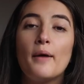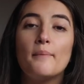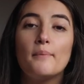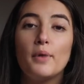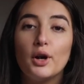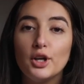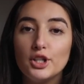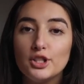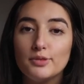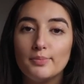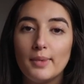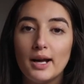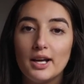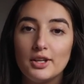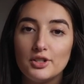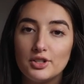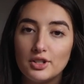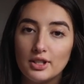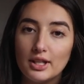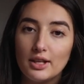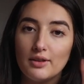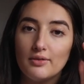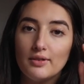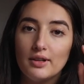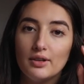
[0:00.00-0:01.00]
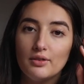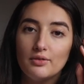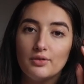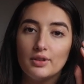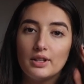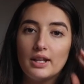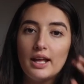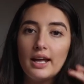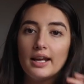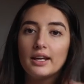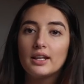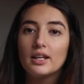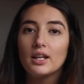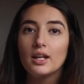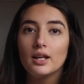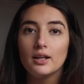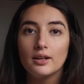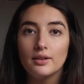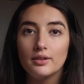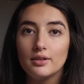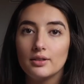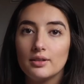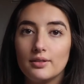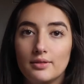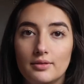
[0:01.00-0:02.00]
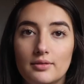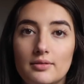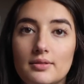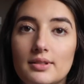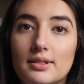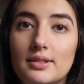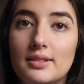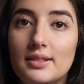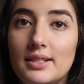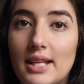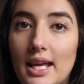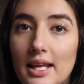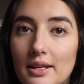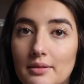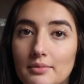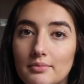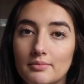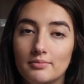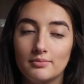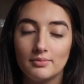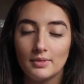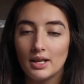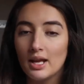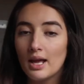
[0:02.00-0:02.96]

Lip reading: Most masks you leave in for like 10